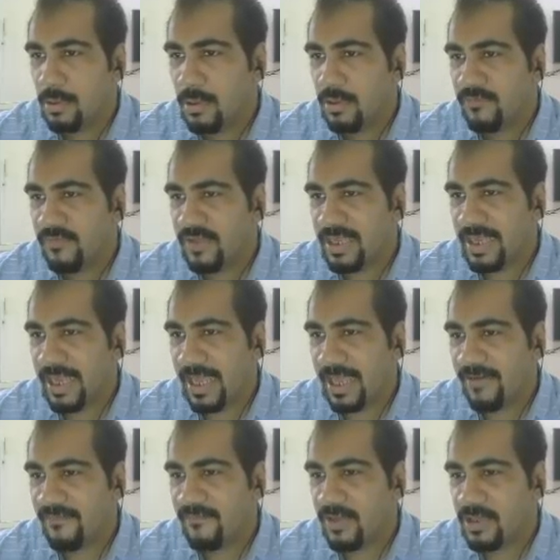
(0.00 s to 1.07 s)
we
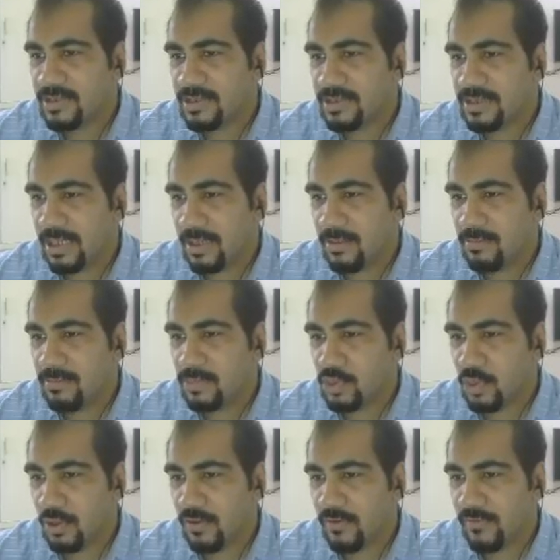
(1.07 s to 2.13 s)
have some
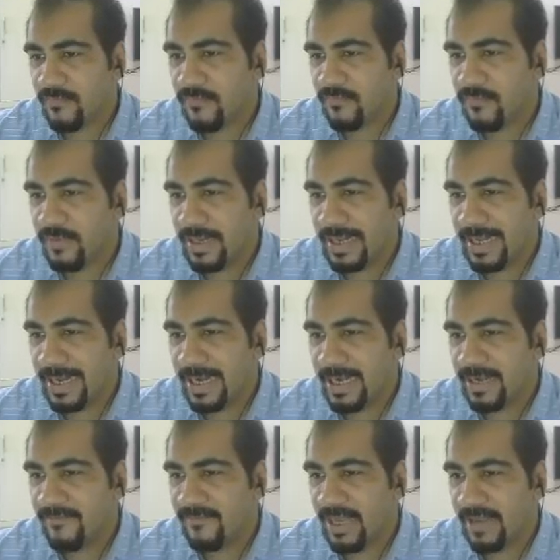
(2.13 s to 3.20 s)
sort of
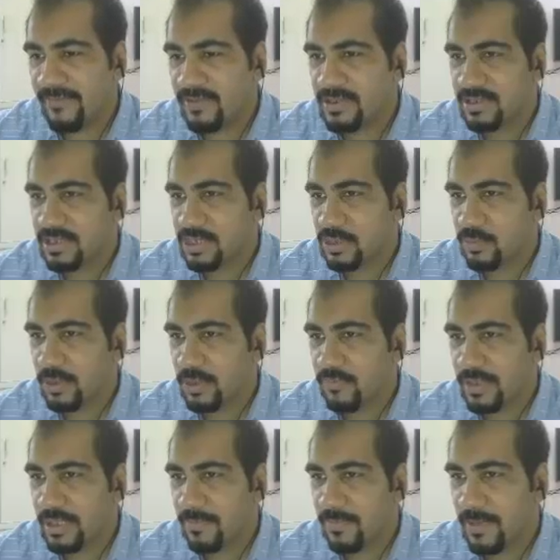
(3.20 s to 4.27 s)
negative divergence
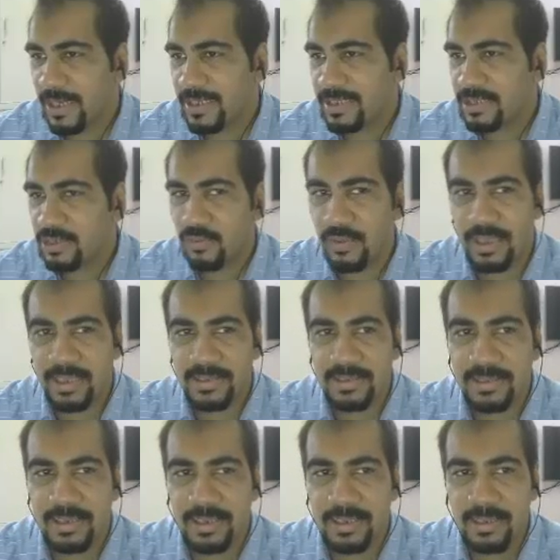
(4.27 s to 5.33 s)
between the price. You can
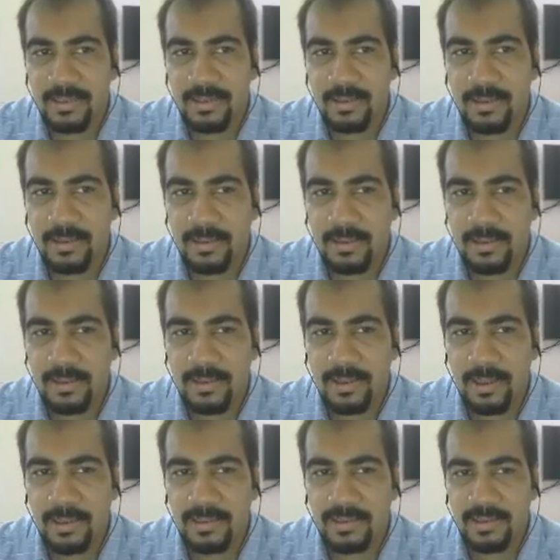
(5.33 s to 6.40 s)
see,
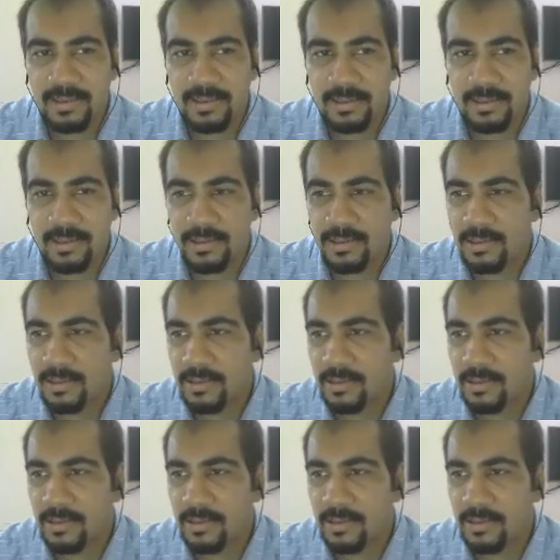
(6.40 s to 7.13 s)
I'll just